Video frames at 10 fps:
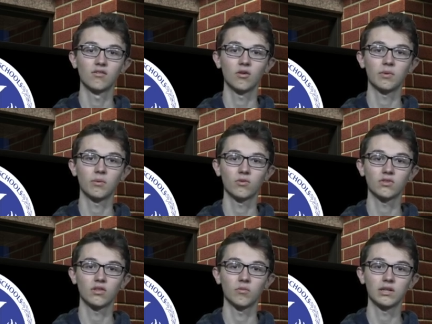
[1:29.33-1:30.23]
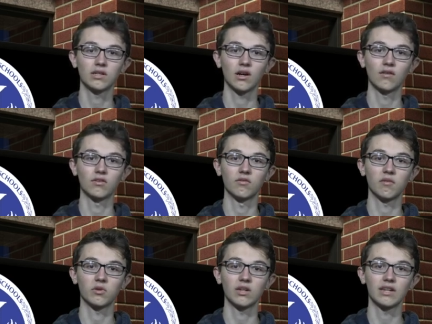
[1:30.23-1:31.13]
will be posted the week of
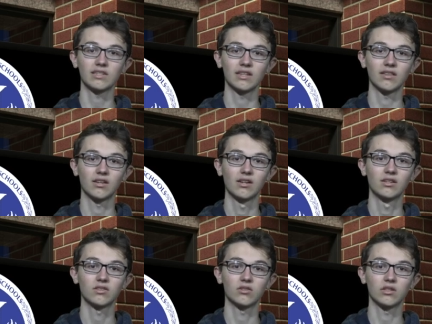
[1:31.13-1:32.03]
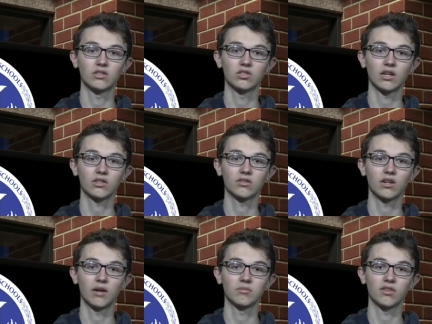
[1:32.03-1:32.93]
November 19th so you can check your
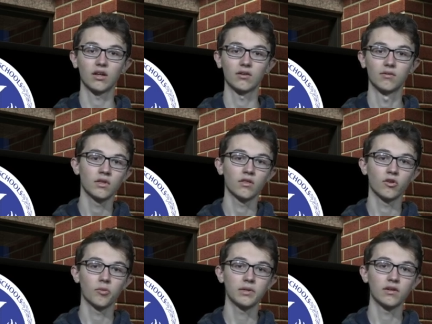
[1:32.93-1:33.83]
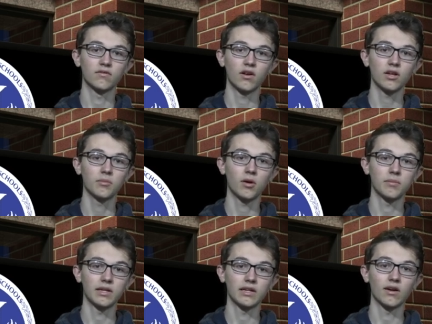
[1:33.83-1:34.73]
times then. There will be a volleyball
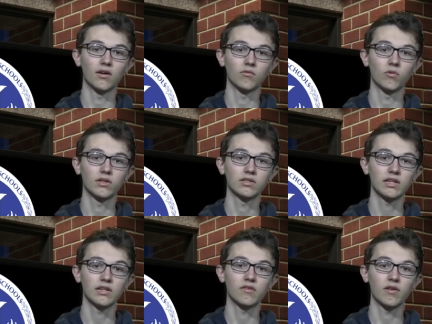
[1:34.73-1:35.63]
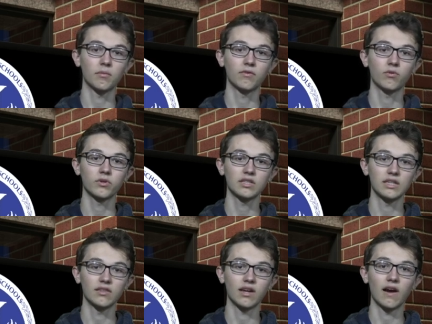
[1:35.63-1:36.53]
meeting on Wednesday, November
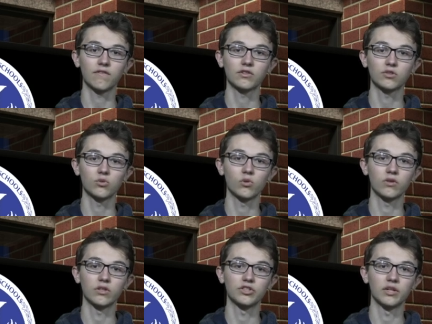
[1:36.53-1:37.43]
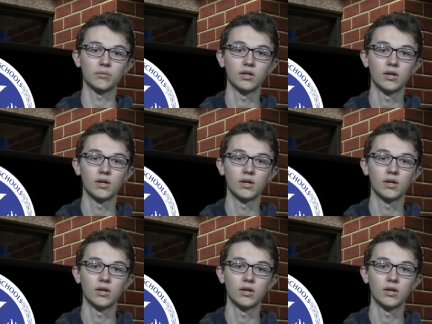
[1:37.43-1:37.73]
14th after school in the gym.